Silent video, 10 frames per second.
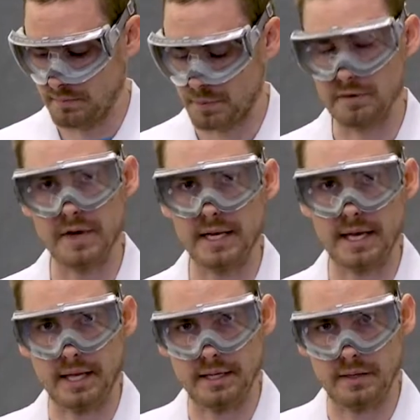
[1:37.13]

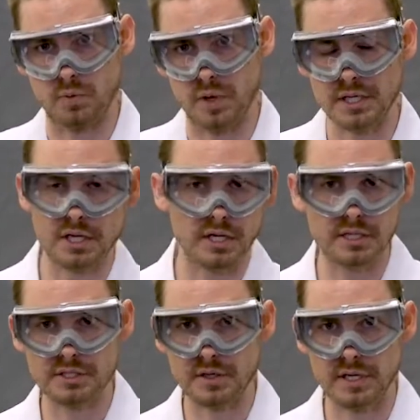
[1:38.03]
prevent any wind
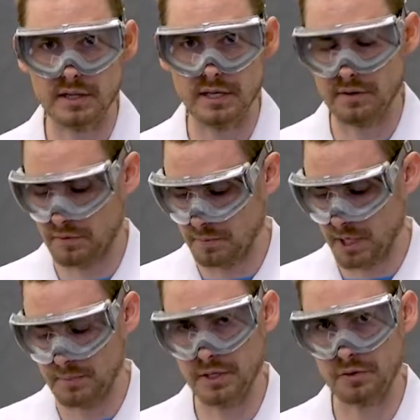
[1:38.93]
currents or anything from
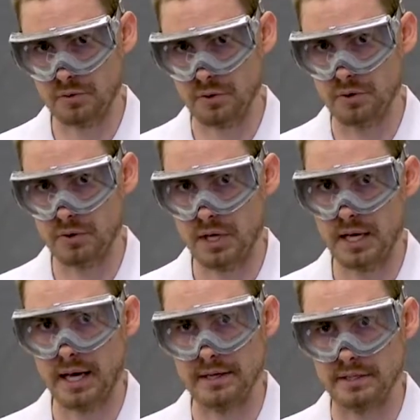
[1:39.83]
coming through
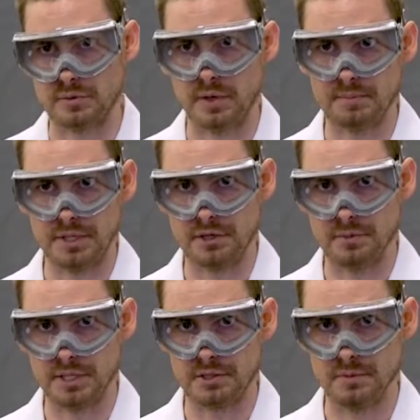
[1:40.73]
and disrupting your
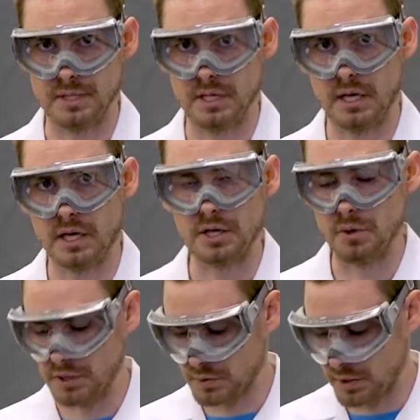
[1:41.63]
measurement.
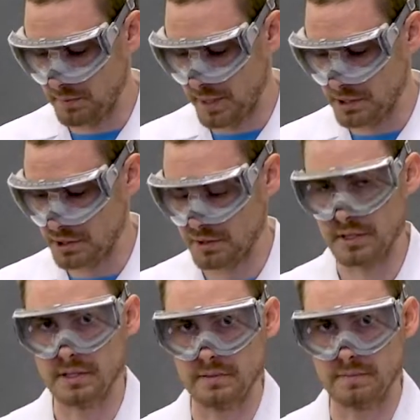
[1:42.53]
You also want to make sure
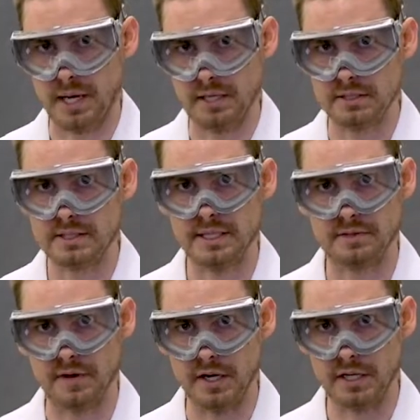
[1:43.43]
that the balance stays
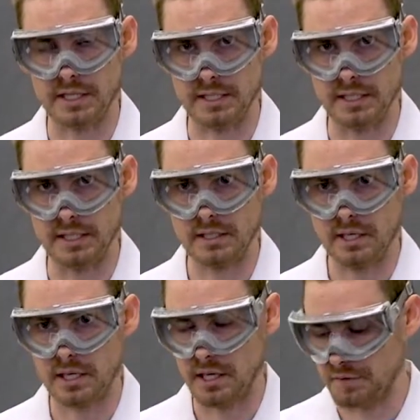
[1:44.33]
very clean.
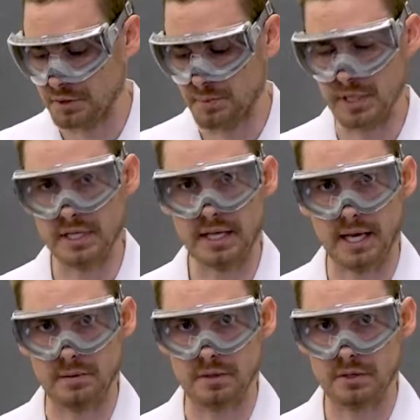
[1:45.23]
If you spill any
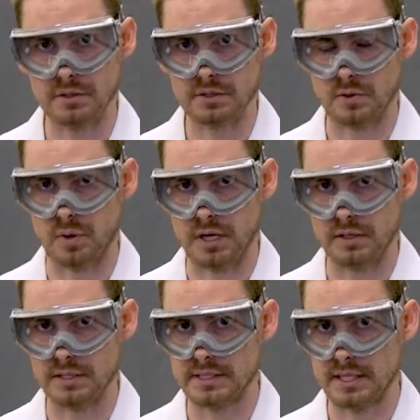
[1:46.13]
chemicals or
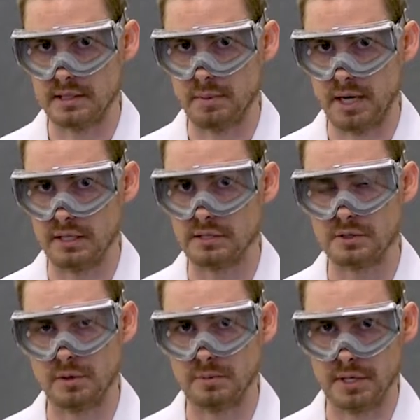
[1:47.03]
water inside the balance,
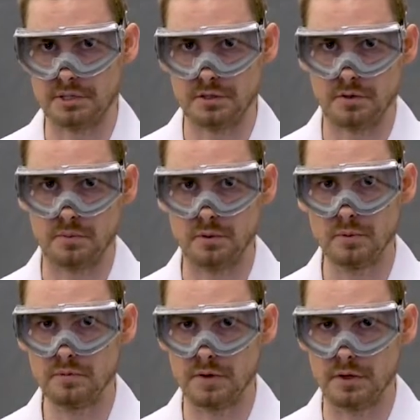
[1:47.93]
you want to make sure to
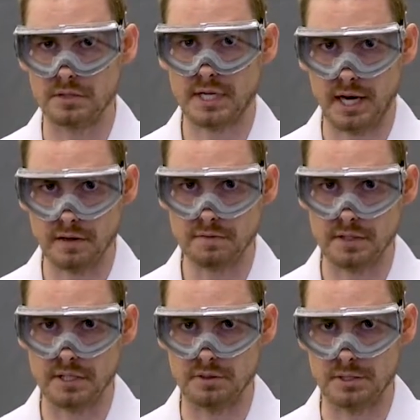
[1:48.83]
remove those
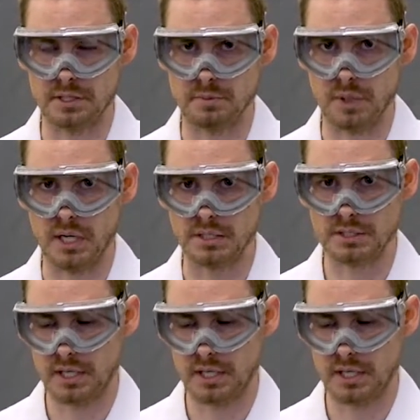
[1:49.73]
carefully using a brush